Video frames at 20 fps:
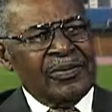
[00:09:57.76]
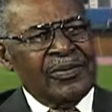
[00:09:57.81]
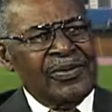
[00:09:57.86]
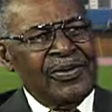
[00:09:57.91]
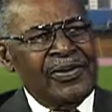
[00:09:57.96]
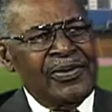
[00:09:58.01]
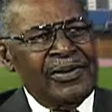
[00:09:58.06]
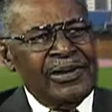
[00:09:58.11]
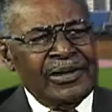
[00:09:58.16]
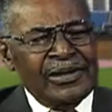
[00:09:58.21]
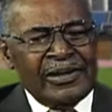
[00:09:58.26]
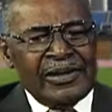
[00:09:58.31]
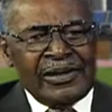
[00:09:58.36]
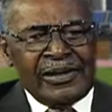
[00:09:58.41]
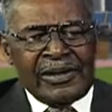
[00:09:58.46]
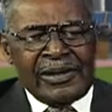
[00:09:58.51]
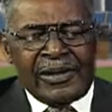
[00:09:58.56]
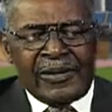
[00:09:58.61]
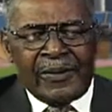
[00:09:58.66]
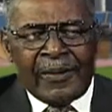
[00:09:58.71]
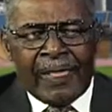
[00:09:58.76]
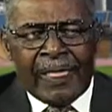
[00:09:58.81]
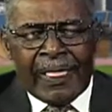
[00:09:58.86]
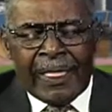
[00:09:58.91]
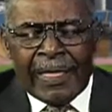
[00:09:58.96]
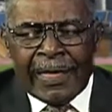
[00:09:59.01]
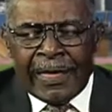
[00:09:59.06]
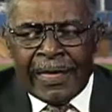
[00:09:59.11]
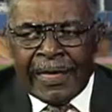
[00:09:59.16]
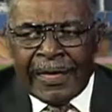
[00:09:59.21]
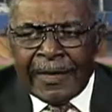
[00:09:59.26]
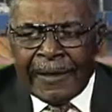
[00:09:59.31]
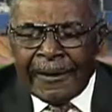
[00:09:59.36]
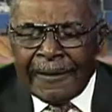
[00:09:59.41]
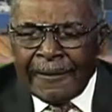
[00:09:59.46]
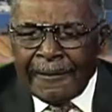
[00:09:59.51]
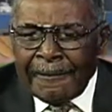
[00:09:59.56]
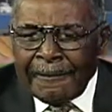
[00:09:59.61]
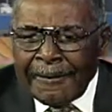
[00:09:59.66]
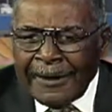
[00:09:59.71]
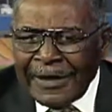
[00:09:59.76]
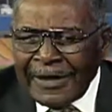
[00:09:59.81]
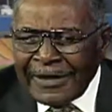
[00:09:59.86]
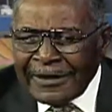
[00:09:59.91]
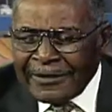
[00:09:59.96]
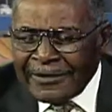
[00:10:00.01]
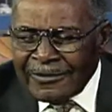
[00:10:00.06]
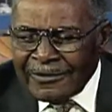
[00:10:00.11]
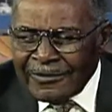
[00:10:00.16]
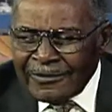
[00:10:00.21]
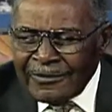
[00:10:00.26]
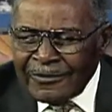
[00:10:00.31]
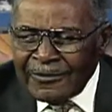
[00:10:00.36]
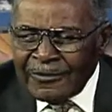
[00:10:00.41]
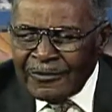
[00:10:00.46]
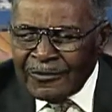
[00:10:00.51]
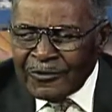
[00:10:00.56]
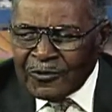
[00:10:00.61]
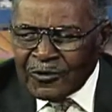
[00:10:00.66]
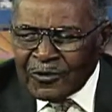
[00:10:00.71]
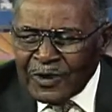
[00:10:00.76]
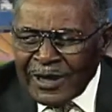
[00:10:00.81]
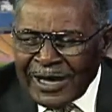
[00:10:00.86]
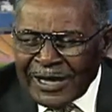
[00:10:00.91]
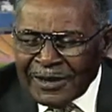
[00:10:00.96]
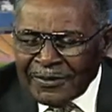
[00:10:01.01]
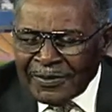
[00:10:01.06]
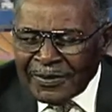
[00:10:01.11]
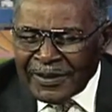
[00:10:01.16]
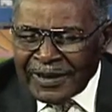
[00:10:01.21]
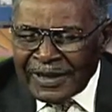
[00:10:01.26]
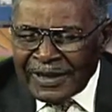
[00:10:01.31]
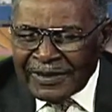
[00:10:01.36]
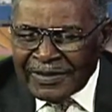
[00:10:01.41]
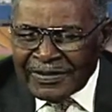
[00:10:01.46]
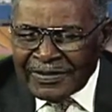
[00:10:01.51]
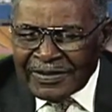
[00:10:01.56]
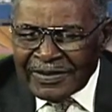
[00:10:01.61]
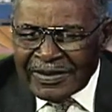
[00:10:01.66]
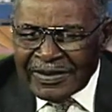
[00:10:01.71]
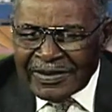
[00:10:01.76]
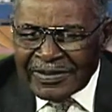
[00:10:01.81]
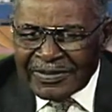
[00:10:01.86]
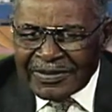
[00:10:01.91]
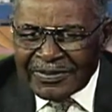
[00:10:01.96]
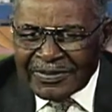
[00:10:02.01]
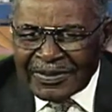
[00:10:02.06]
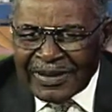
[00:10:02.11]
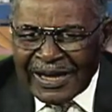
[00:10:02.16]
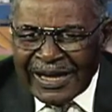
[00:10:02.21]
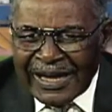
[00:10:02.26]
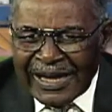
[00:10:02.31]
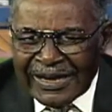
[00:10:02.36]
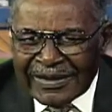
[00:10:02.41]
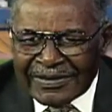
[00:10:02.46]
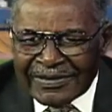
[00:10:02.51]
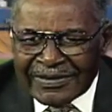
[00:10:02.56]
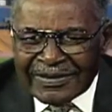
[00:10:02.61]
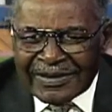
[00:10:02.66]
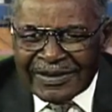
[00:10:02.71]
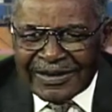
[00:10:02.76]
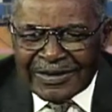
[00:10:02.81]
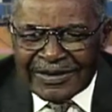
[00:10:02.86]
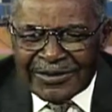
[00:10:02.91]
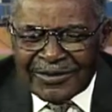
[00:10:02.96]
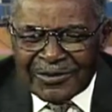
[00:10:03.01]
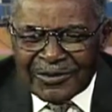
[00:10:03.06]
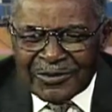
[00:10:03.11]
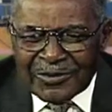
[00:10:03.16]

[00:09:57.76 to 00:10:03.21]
point guard. Yes, sir. Man, you ran up against some guys. Can you